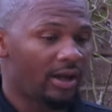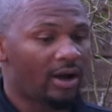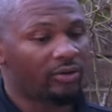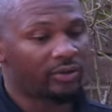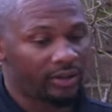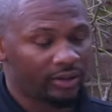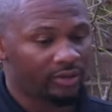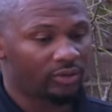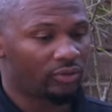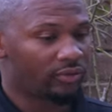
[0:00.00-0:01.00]
out in
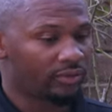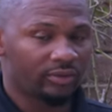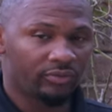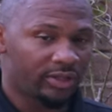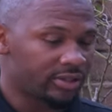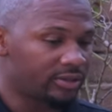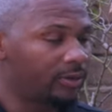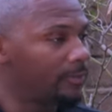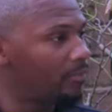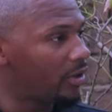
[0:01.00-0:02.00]
the northern region.
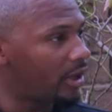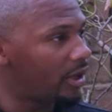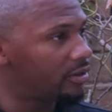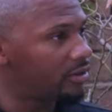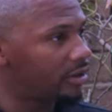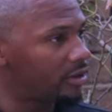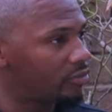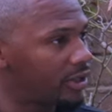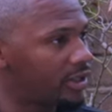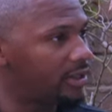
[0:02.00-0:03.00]
And
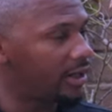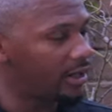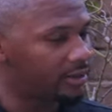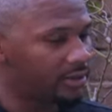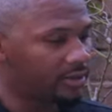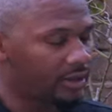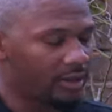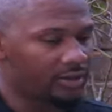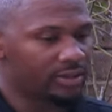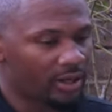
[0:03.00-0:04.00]
we connected.
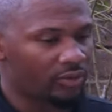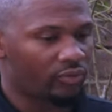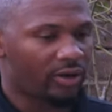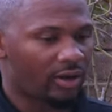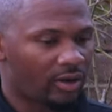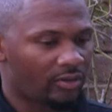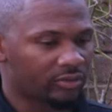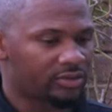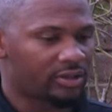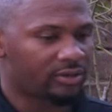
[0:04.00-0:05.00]
It's kind of weird. I'll
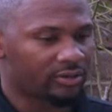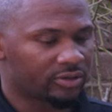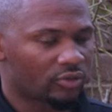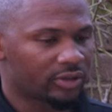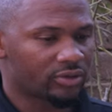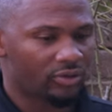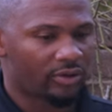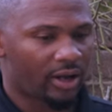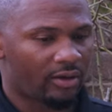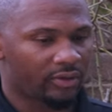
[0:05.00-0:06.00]
tell this quick story
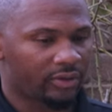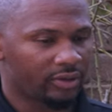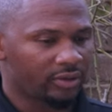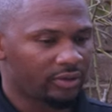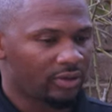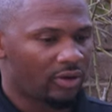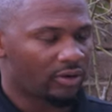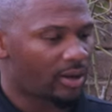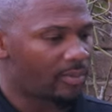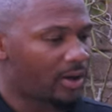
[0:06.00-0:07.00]
how it all
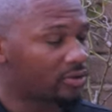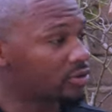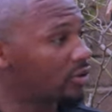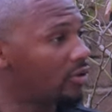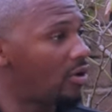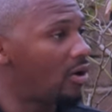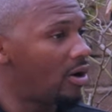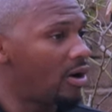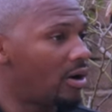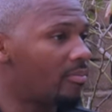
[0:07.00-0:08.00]
came about. So
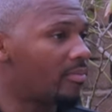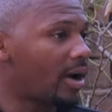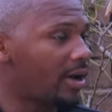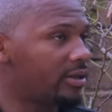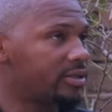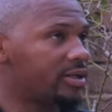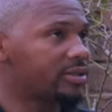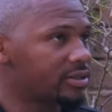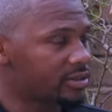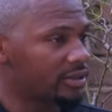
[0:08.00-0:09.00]
my
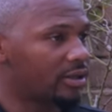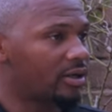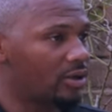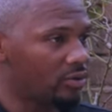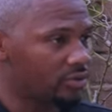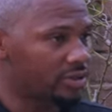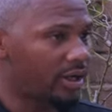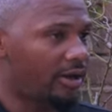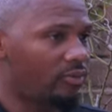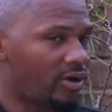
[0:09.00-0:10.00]
assistant coach
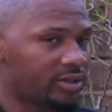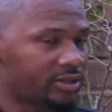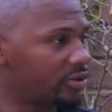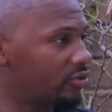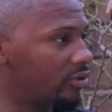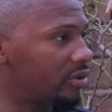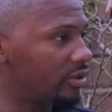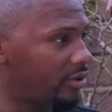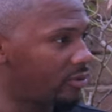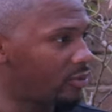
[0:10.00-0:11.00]
at Washington Union, the
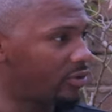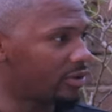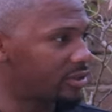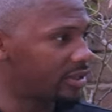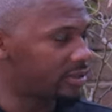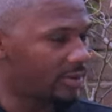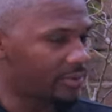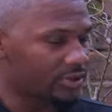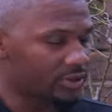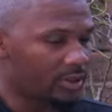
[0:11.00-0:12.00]
year that we won a state
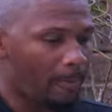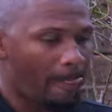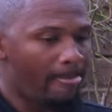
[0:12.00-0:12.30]
championship,